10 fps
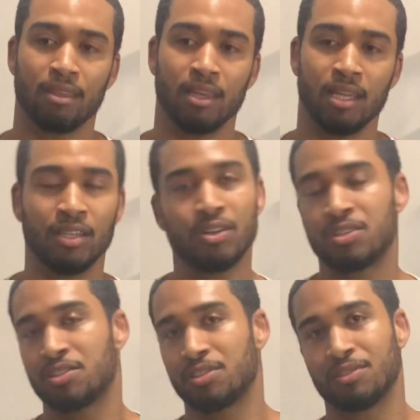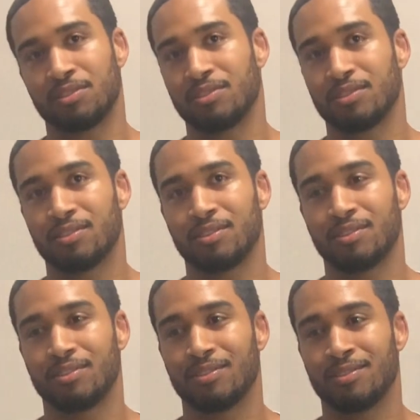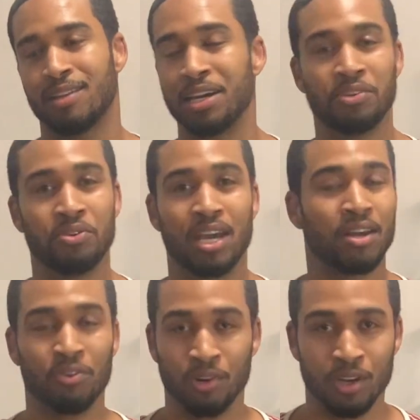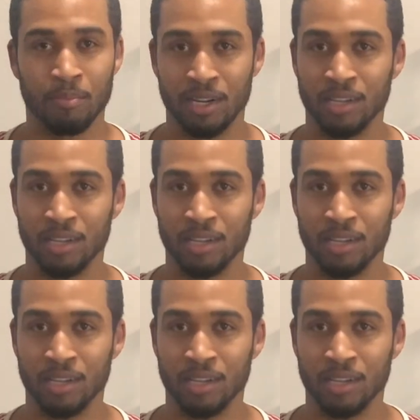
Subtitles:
it looks like you can't overcome it.